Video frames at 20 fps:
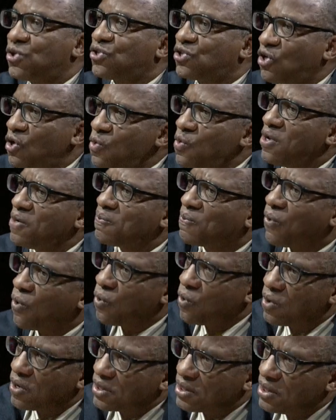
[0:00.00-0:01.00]
so
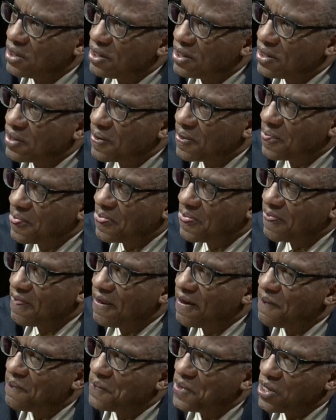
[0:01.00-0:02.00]
important
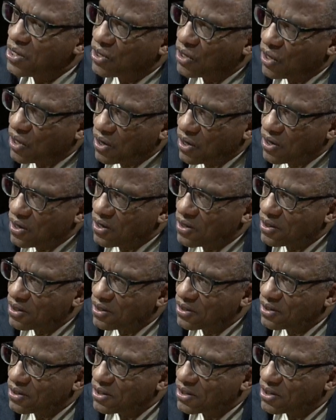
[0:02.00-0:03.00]

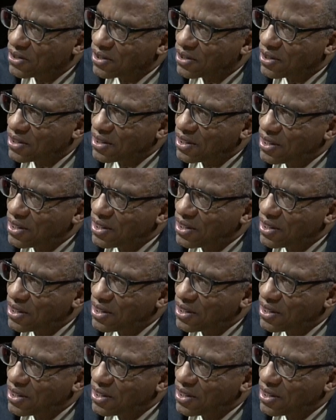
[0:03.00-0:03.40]
because,